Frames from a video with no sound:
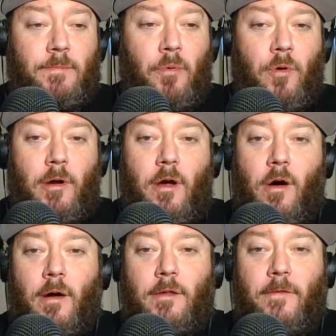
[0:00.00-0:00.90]
born
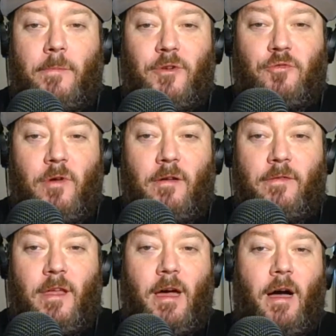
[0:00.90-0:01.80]
on November
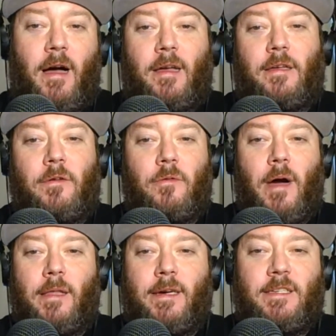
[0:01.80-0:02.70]
12th,
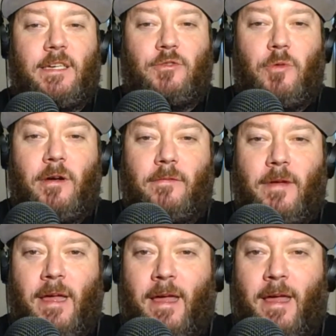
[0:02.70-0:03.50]
1912.